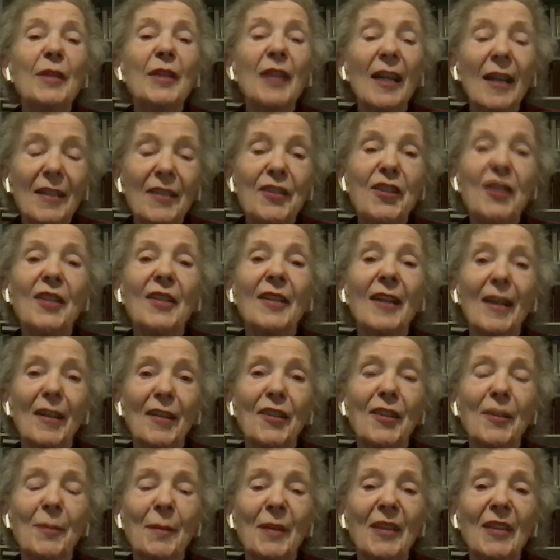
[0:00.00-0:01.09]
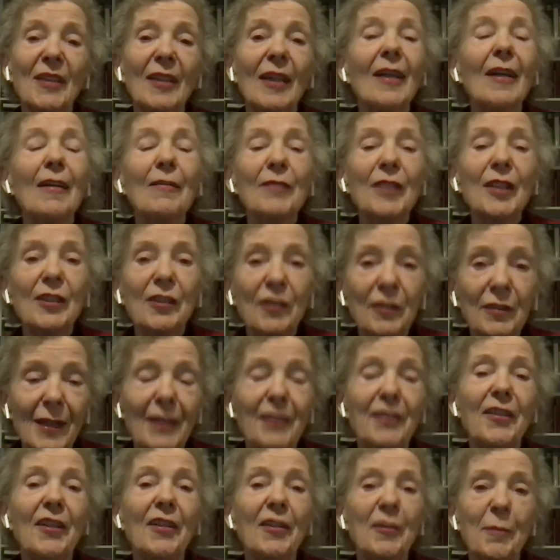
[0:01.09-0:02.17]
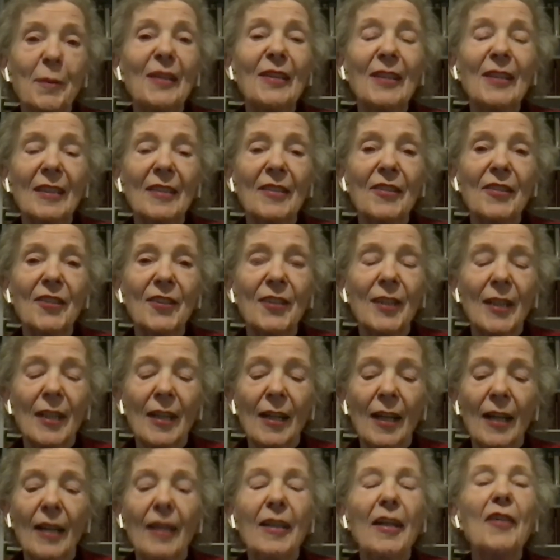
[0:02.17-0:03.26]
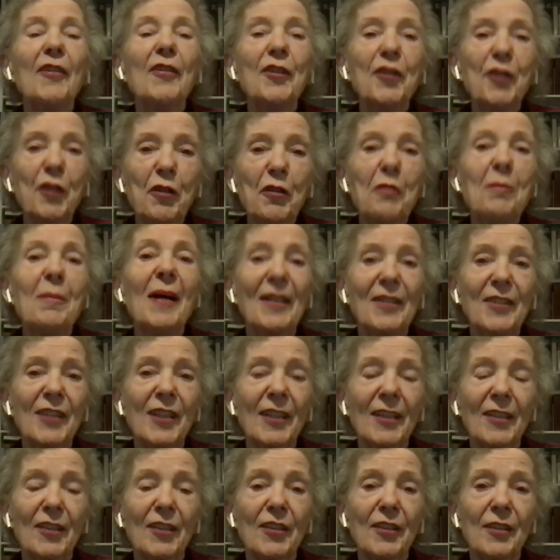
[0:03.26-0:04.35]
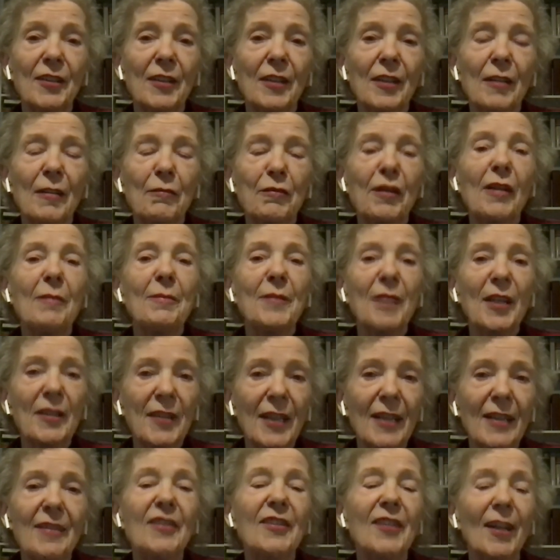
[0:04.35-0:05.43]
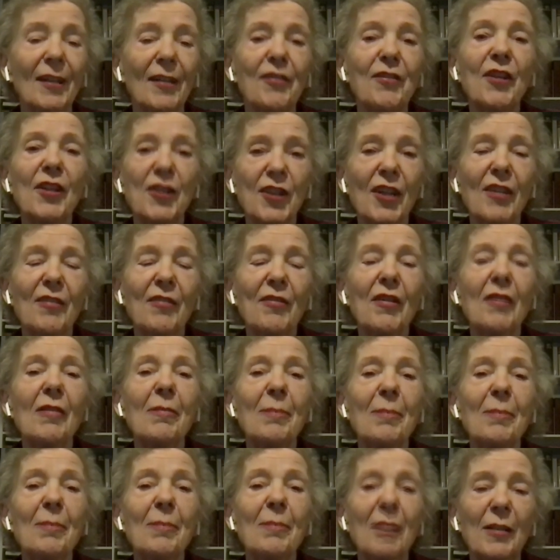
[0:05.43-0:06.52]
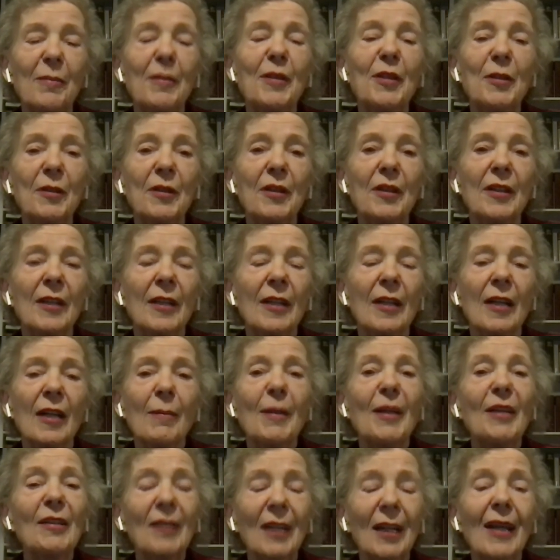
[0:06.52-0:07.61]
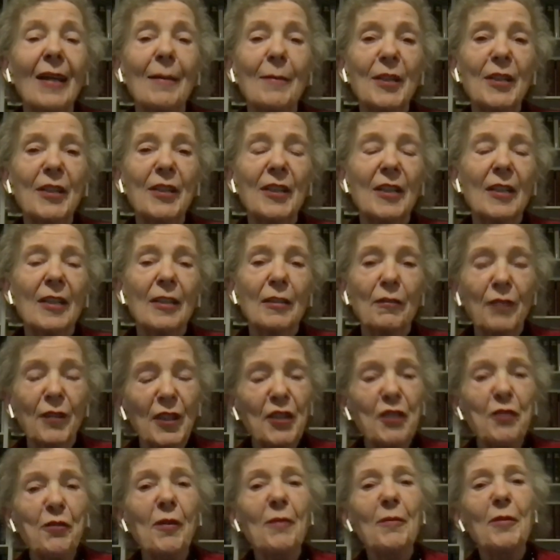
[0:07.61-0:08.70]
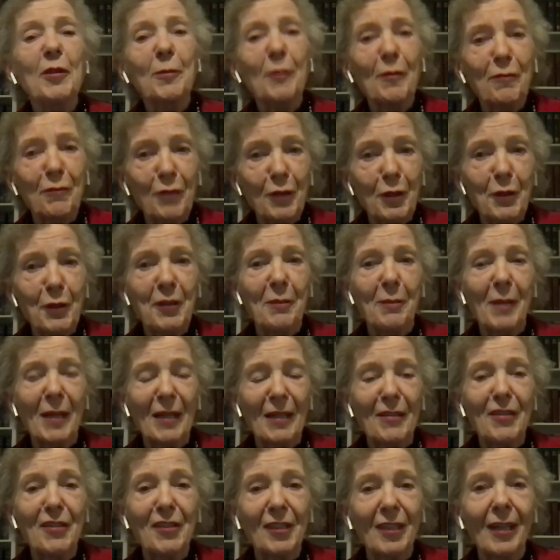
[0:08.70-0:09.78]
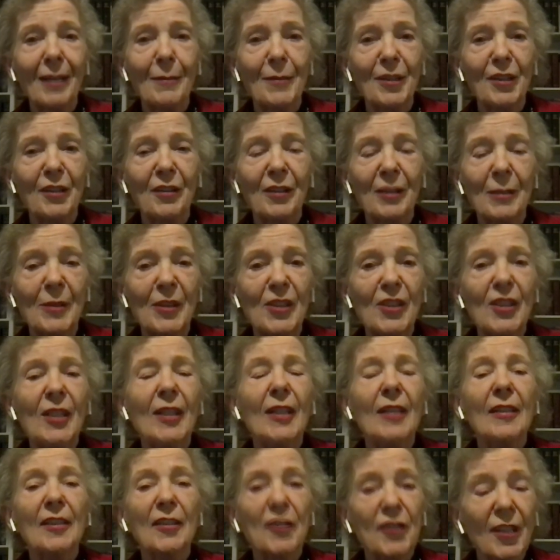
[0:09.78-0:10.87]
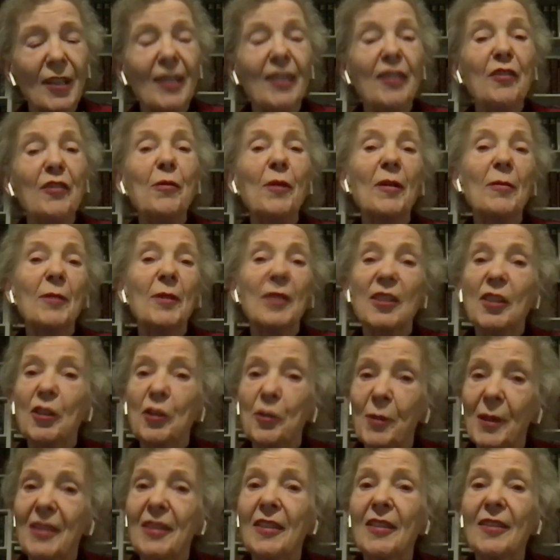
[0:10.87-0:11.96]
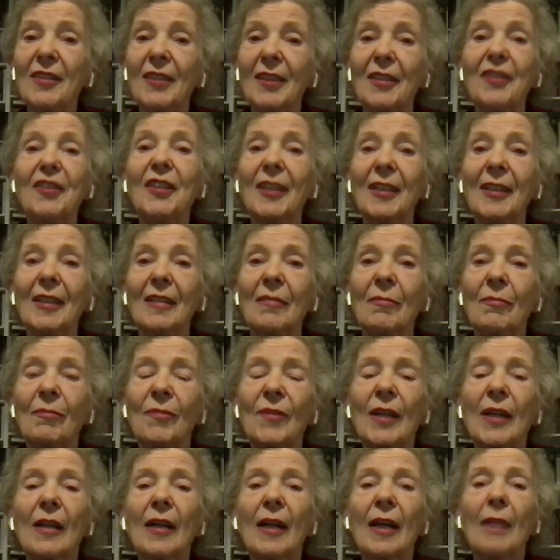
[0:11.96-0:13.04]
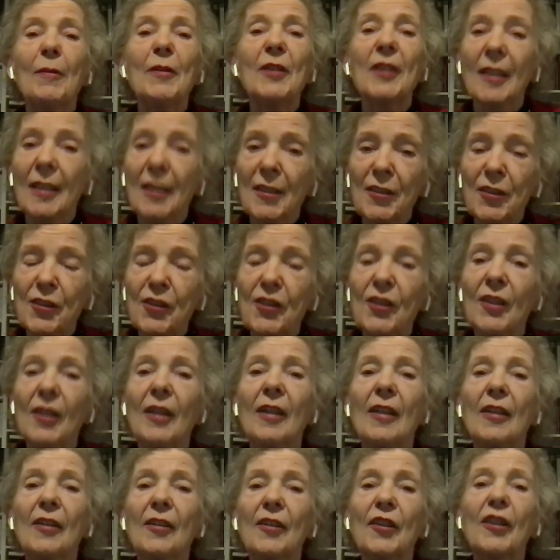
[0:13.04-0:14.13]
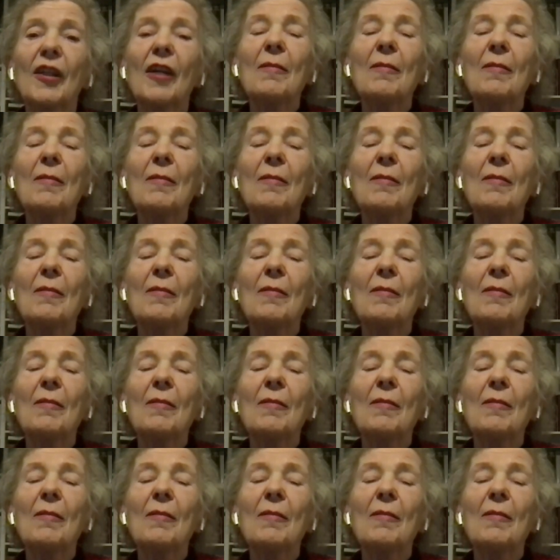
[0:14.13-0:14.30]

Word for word: And I would add to that, because I have the direct experience. I had two mandates from the then Secretary General Ban Ki-moon about climate. The first one was before the Paris Climate Agreement. The second one was in 2016. I was asked